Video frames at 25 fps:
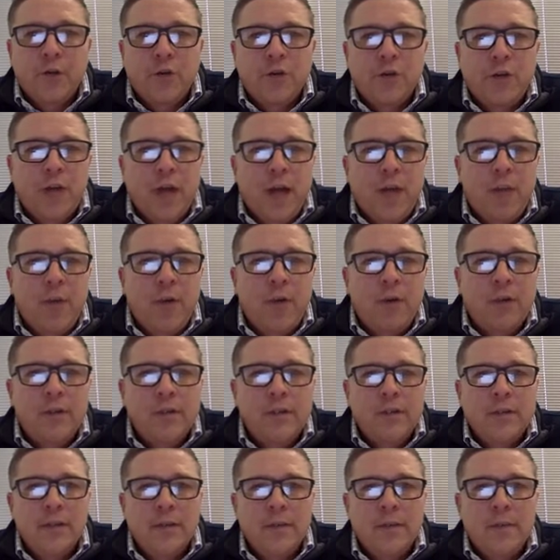Schnabel
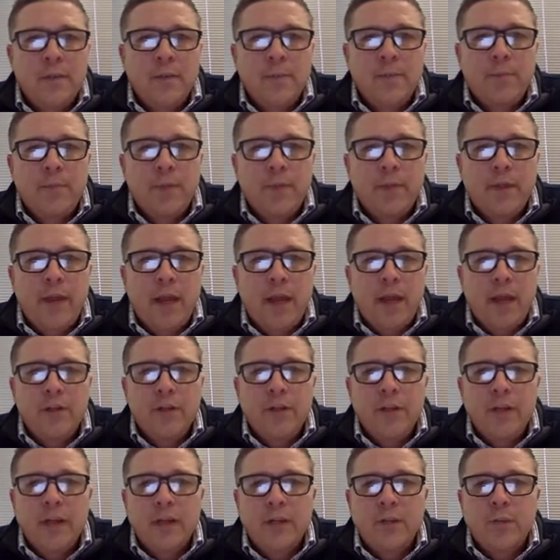is the
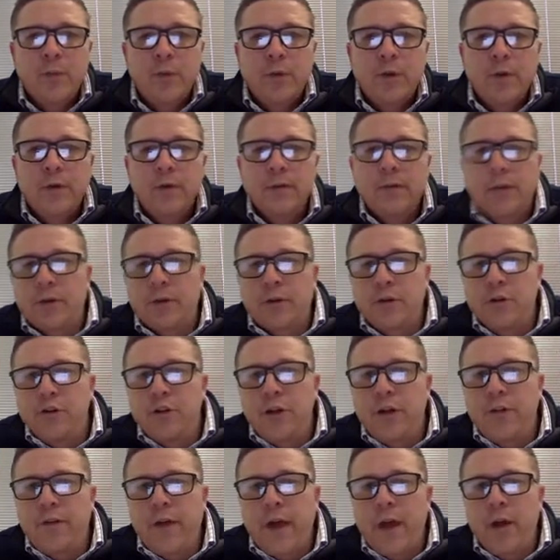pathology expert. Dr.
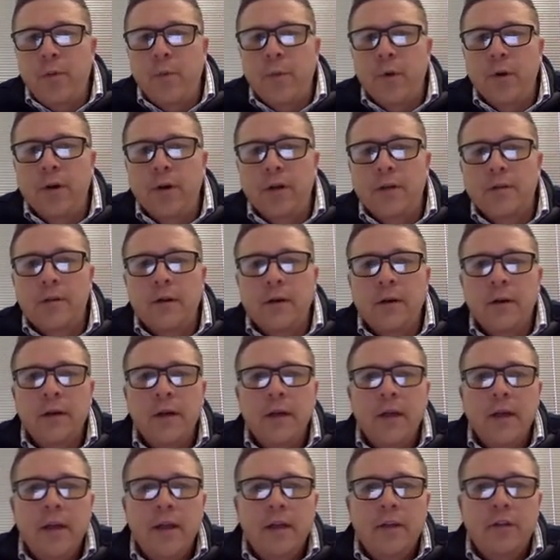Jeff Adelberg is our
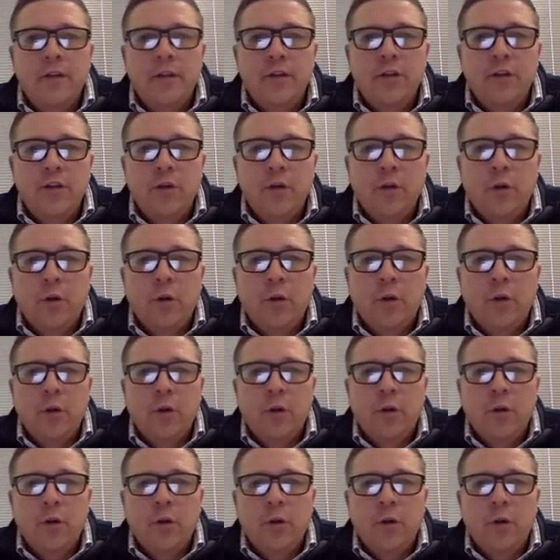tissue
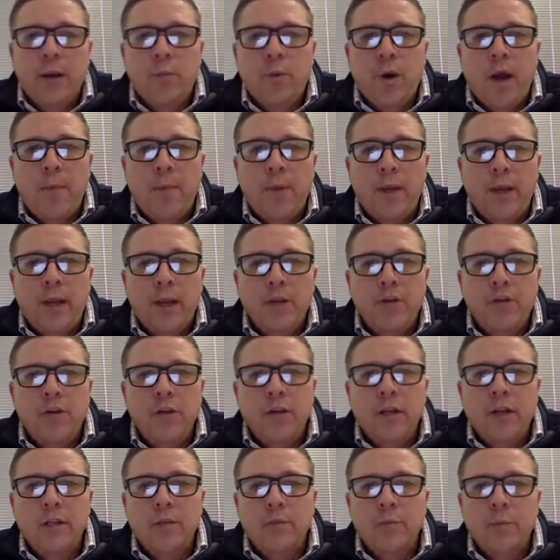culture and
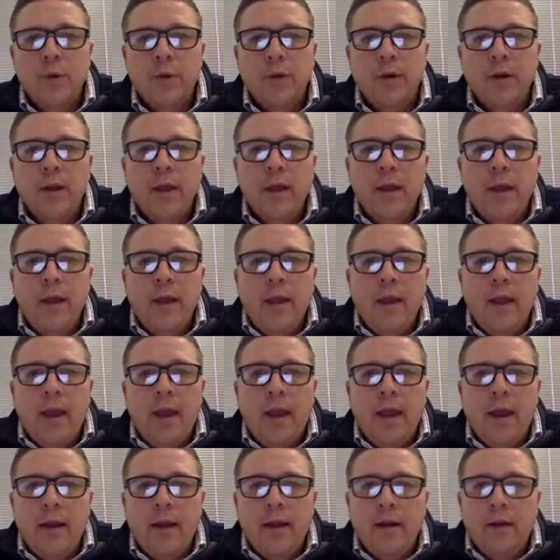micropropagation expert.
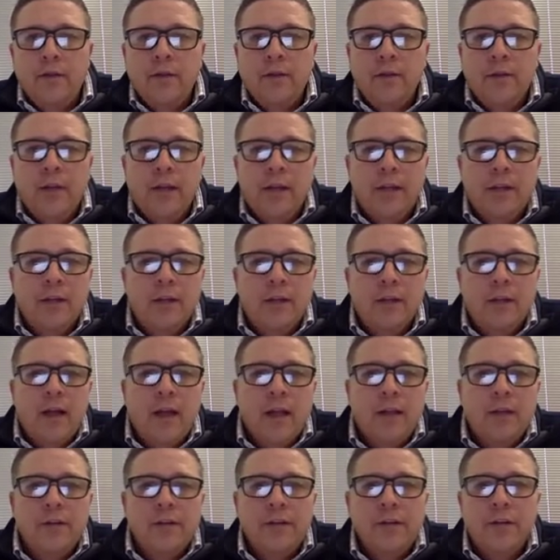And I'd also like to
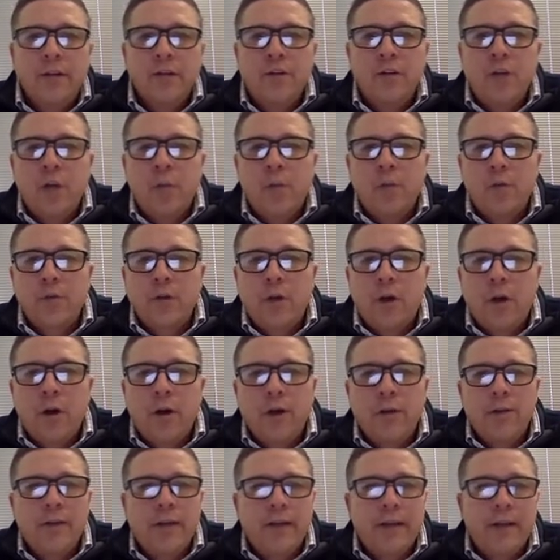acknowledge Chalmers Carr
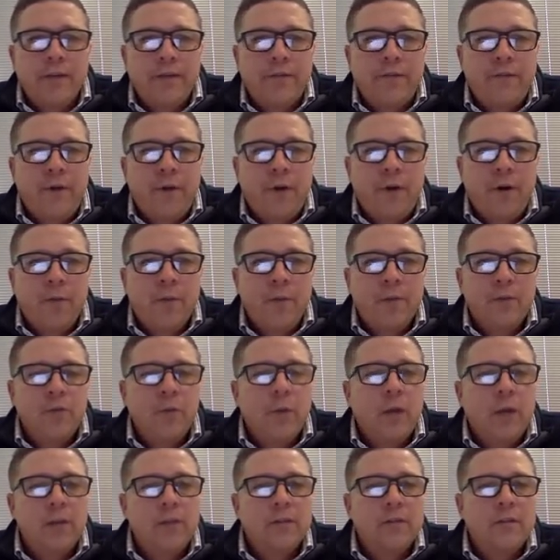and Titan Farm, as
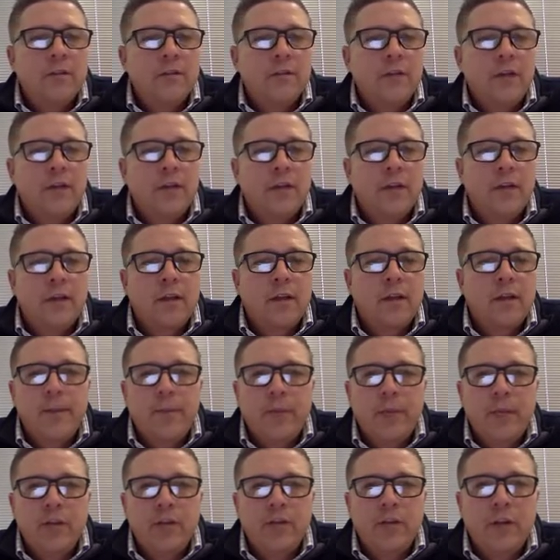well as the South Carolina
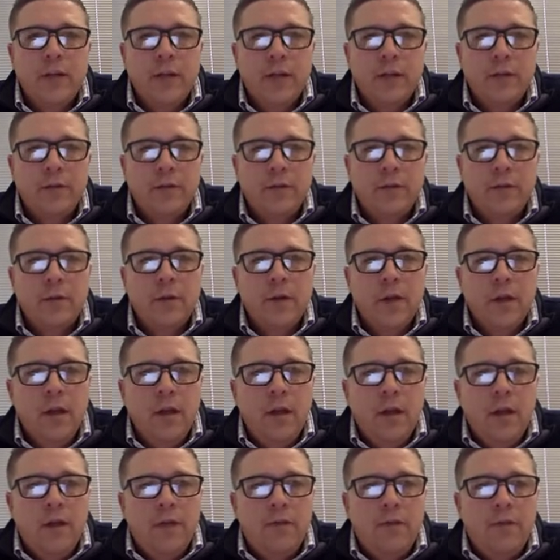Peach Council,
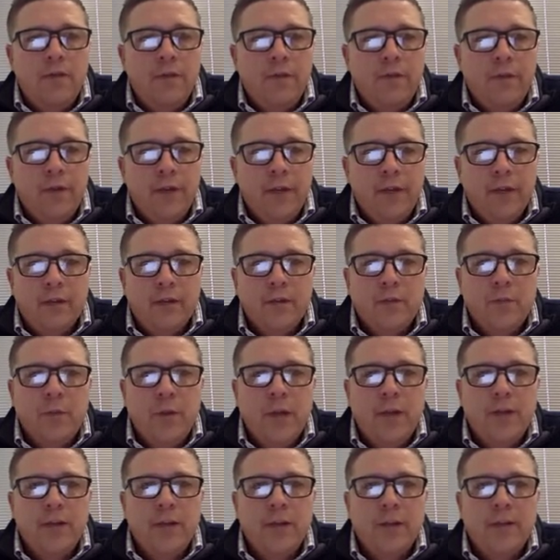for funding this
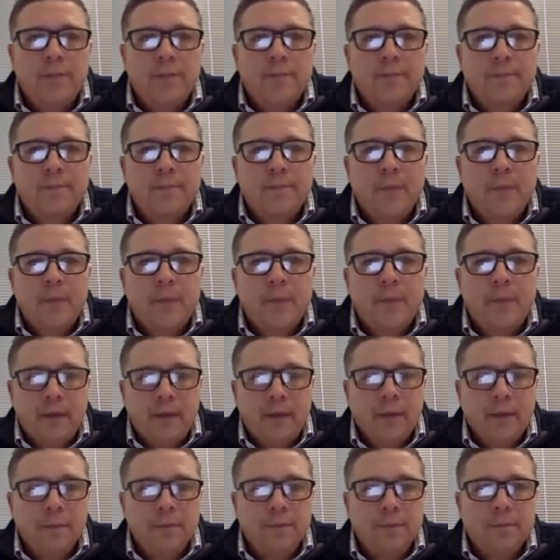project.
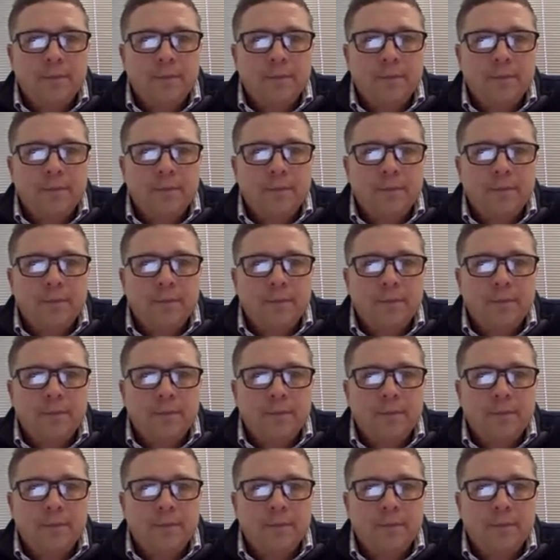Thank you.